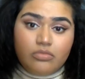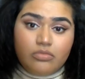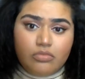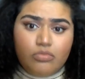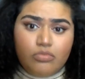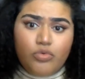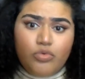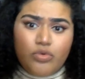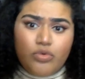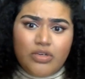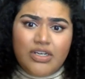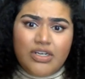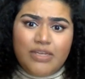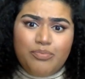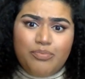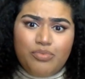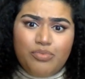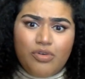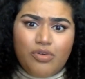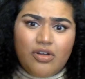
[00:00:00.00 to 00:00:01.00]
more lip
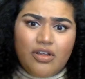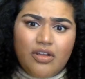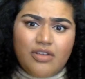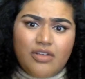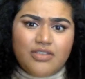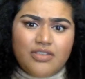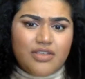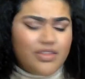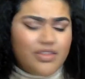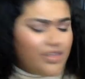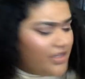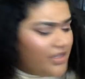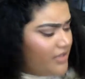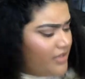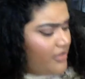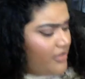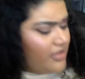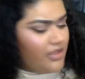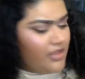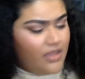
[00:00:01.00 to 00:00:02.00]
products, I think.
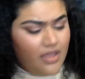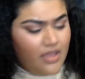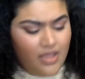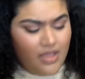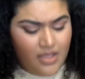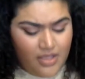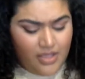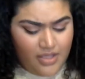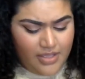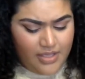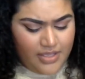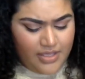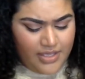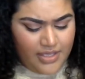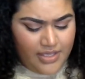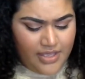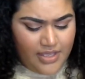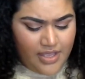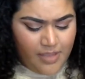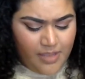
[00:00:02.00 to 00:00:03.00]

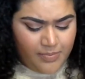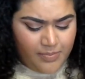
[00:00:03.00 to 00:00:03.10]
Yep,